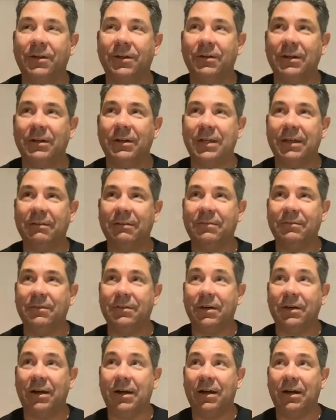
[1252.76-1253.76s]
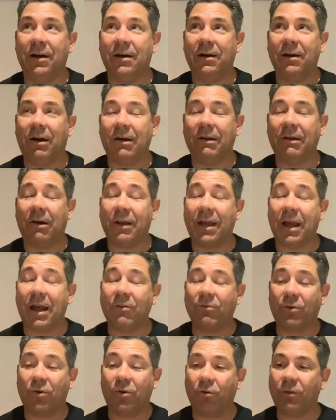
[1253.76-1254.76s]
it. I can't
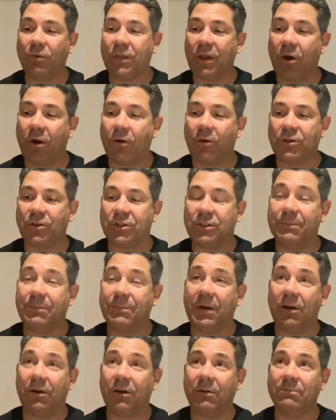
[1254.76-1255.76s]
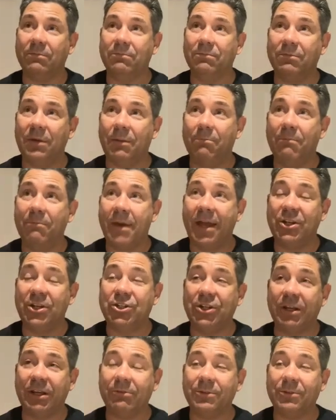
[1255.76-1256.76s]
recall the origins, but I'm
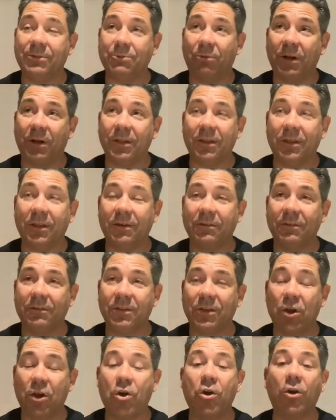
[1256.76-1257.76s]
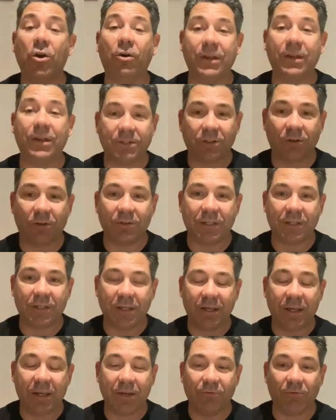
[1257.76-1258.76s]
imagining it was one of the earlier songs
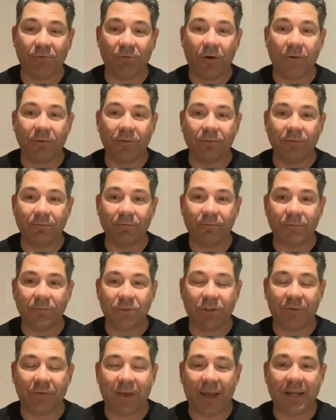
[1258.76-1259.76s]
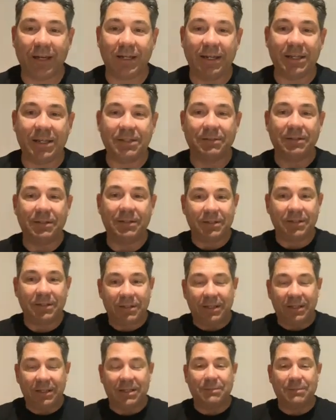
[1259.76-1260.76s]
he wrote and sort of had in
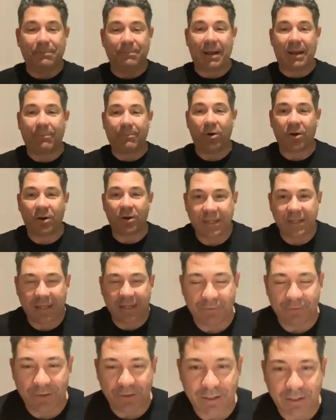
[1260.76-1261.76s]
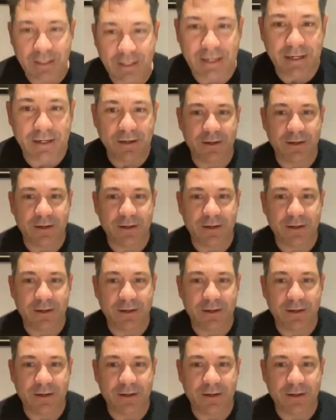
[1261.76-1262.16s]
his back pocket, given the